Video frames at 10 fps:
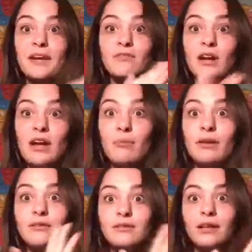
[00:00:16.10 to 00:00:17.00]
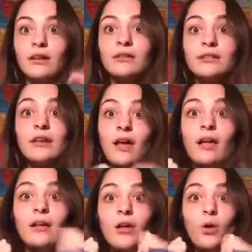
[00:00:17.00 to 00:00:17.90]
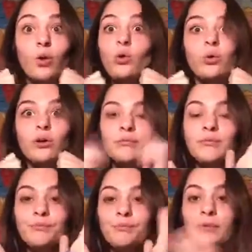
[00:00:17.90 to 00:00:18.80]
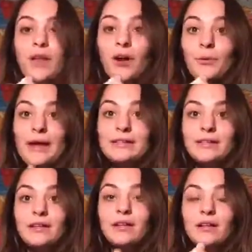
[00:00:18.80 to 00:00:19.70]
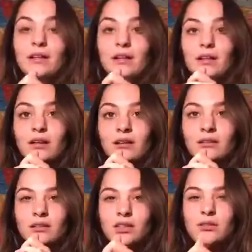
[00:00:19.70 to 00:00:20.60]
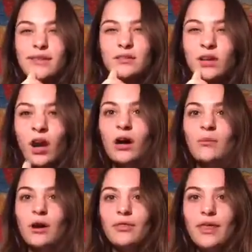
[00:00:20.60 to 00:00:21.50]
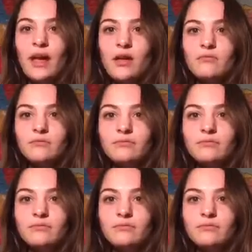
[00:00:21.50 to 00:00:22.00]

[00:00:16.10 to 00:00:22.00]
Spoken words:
that ever happened, because, whew. Alright, so let's talk about that.